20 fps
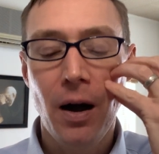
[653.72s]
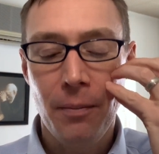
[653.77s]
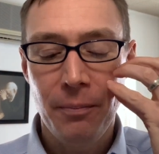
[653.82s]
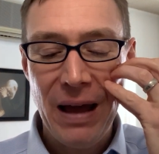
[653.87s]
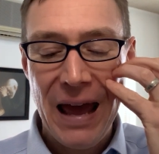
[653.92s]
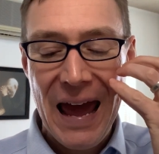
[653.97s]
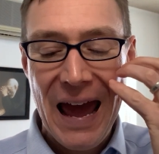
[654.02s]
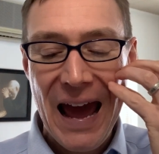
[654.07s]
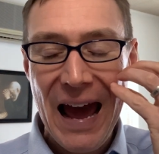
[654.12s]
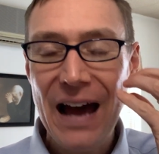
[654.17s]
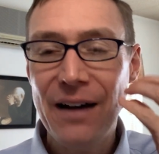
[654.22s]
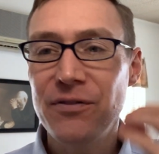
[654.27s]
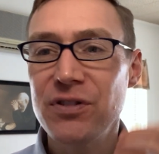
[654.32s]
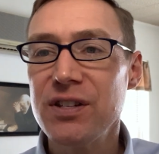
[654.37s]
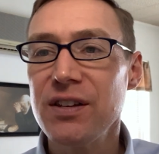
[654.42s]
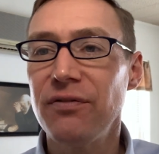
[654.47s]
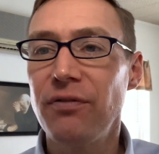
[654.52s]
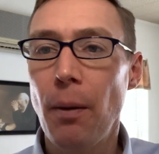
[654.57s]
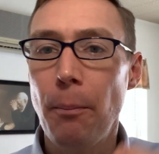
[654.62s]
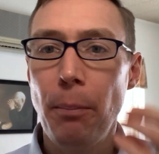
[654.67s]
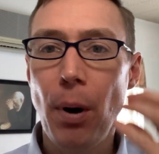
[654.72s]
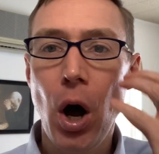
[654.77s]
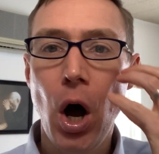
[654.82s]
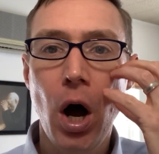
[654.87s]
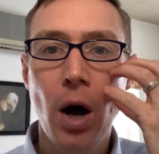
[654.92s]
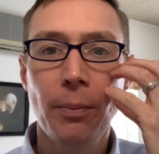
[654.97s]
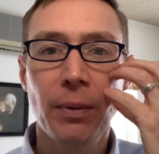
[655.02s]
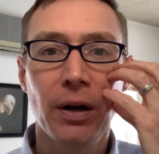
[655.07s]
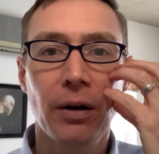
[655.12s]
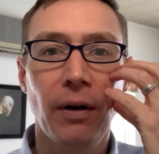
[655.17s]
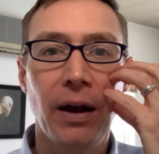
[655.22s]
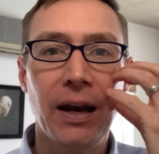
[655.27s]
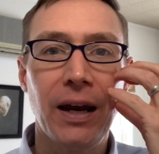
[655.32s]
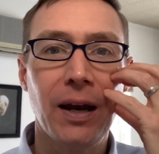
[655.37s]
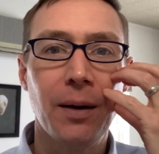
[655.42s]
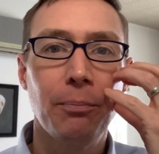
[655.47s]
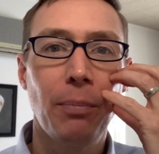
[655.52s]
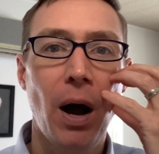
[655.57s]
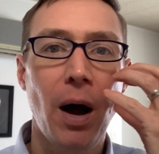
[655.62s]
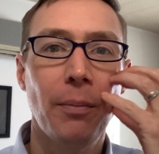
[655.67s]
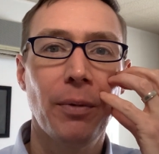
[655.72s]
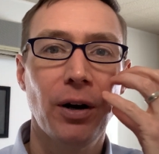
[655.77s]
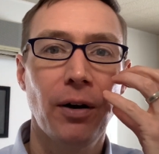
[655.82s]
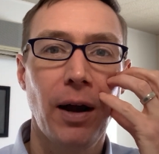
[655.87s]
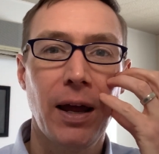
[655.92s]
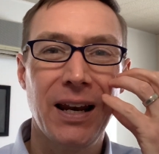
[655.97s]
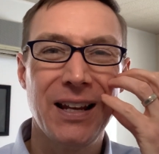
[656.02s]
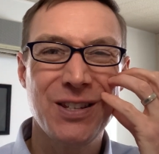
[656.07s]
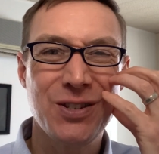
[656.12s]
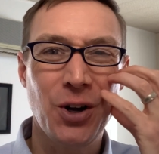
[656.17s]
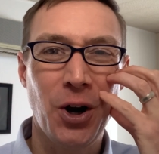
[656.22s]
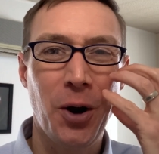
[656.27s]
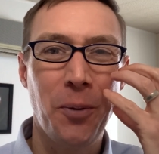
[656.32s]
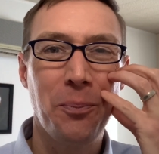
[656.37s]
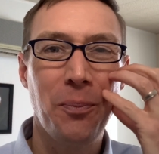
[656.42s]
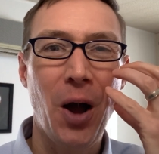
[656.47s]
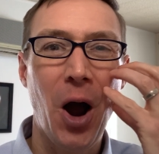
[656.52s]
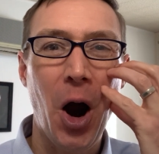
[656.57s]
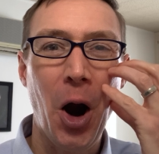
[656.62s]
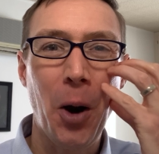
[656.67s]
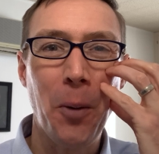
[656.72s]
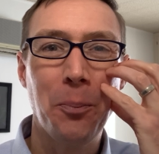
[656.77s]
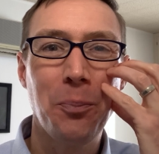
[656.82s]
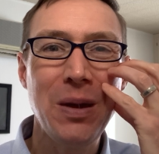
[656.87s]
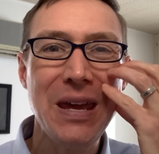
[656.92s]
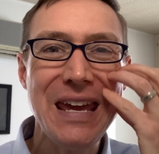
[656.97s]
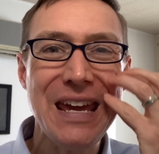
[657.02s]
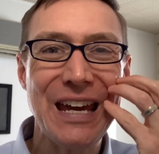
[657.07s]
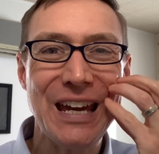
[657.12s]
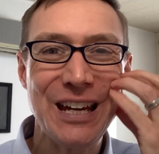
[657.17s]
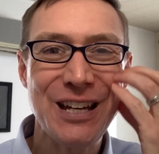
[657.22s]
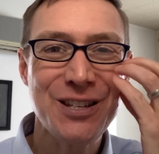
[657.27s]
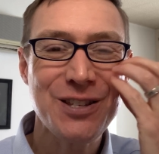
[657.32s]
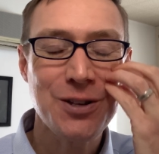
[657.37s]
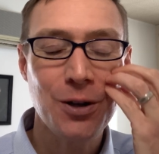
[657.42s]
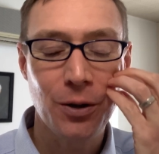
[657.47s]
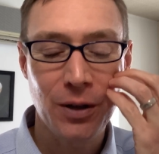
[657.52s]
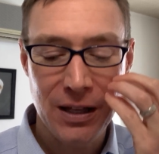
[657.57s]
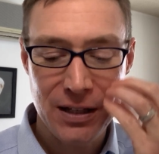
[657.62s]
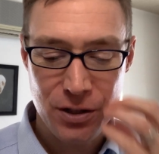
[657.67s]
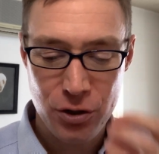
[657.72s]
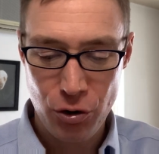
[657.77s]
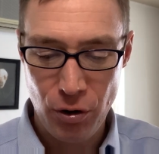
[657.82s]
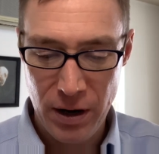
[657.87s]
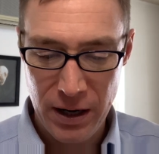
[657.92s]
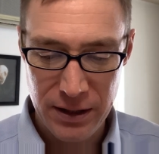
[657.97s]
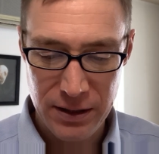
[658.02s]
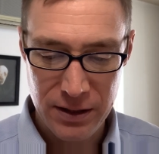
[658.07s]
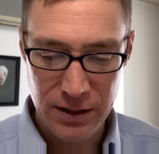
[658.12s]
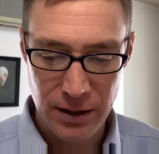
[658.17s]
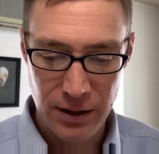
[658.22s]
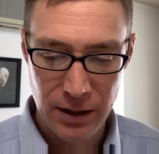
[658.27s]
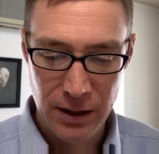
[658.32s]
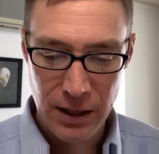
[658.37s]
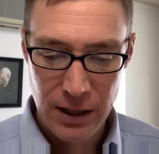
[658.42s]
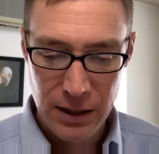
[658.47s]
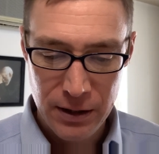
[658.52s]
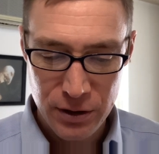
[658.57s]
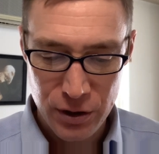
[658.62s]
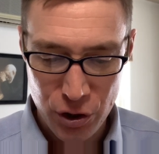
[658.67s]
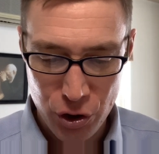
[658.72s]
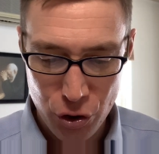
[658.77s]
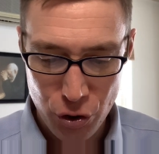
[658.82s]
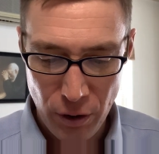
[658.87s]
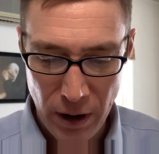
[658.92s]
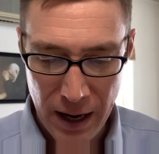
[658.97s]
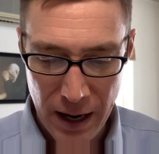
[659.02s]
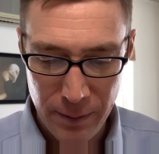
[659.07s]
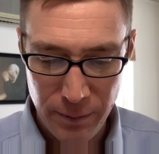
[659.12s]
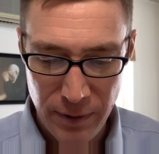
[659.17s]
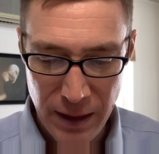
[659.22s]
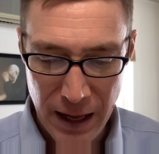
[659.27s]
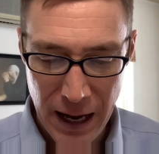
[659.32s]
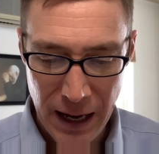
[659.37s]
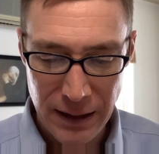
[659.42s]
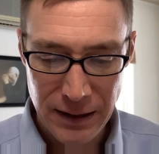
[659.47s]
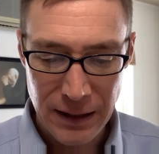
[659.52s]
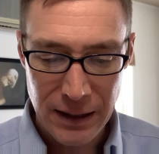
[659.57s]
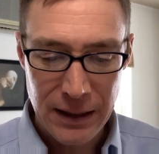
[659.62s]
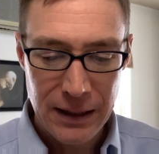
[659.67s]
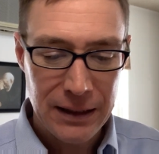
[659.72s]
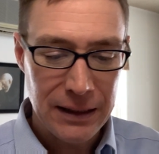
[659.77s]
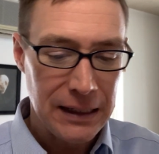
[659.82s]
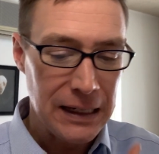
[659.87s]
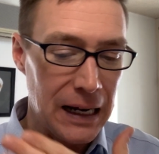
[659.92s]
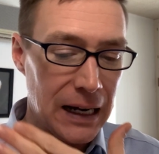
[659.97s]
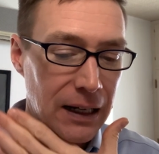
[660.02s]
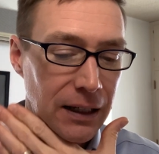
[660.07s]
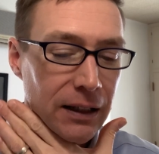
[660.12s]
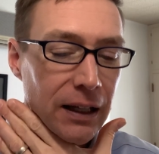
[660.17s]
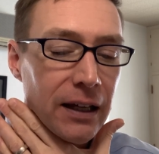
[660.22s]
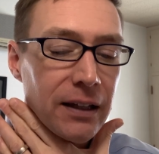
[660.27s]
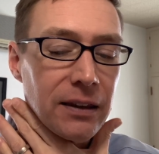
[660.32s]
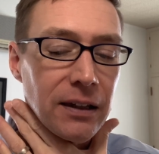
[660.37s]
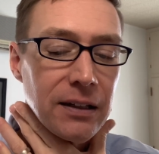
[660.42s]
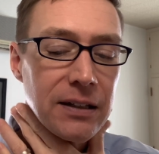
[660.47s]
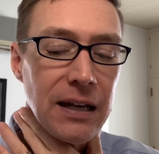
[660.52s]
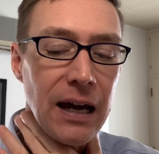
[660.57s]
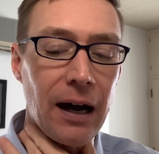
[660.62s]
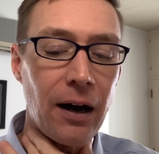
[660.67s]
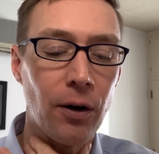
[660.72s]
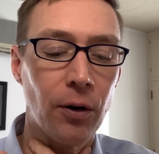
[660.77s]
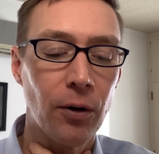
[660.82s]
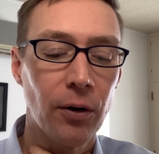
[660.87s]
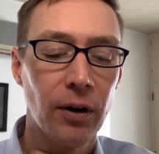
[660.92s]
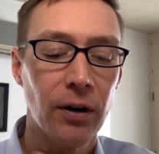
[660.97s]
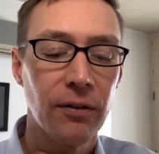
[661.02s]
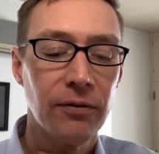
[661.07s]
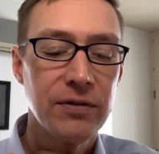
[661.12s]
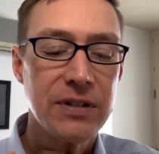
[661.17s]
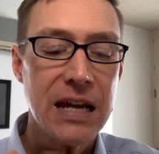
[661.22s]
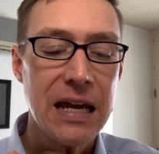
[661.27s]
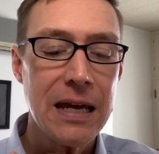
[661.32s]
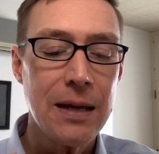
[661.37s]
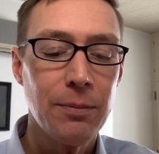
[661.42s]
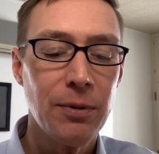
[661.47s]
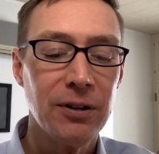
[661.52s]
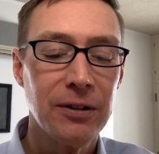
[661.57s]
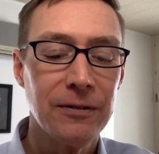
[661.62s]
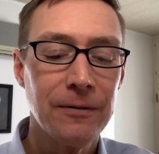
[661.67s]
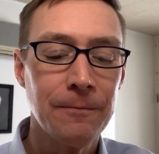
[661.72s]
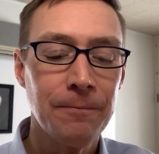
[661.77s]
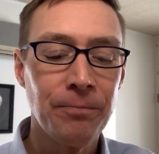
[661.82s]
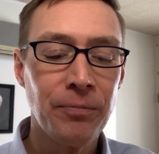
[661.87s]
halves of a pomegranate. Pomegranates are pink, so that's trying to describe that. Neck like the Tower of David.